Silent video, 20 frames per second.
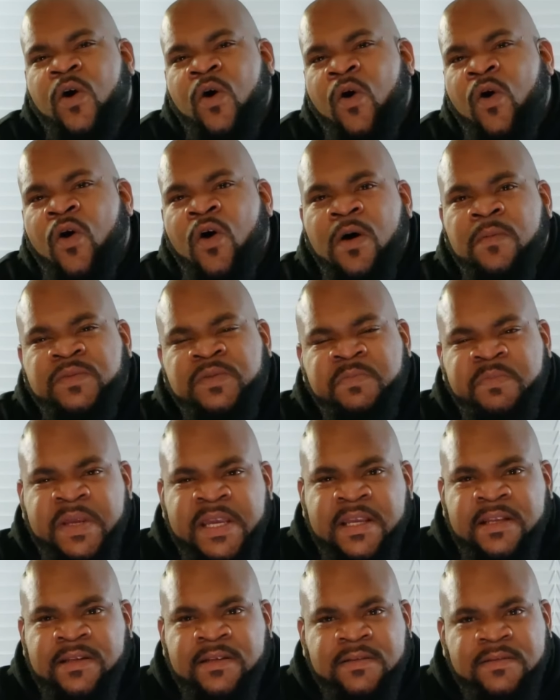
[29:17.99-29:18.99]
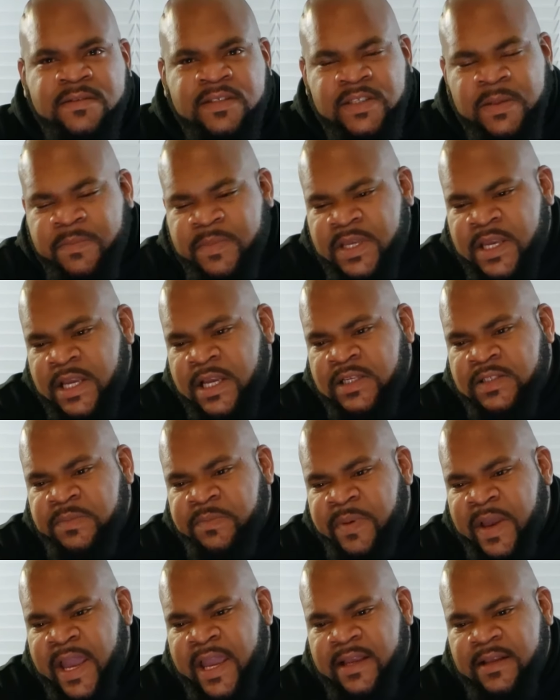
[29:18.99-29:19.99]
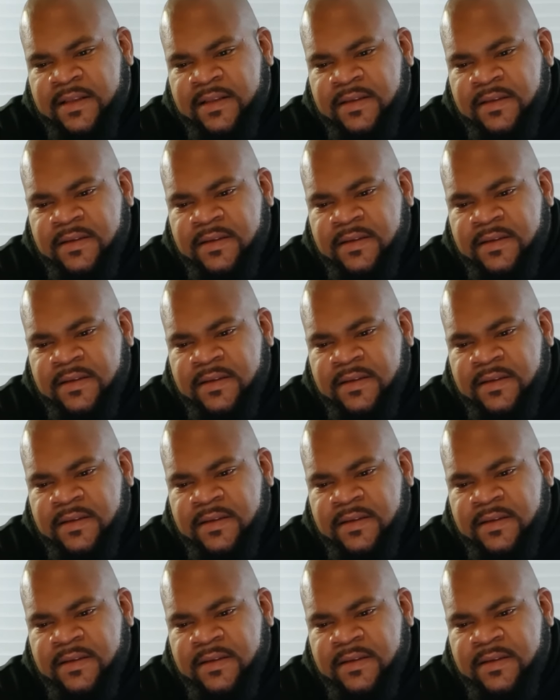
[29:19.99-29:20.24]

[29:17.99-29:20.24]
of Arms meeting some years back,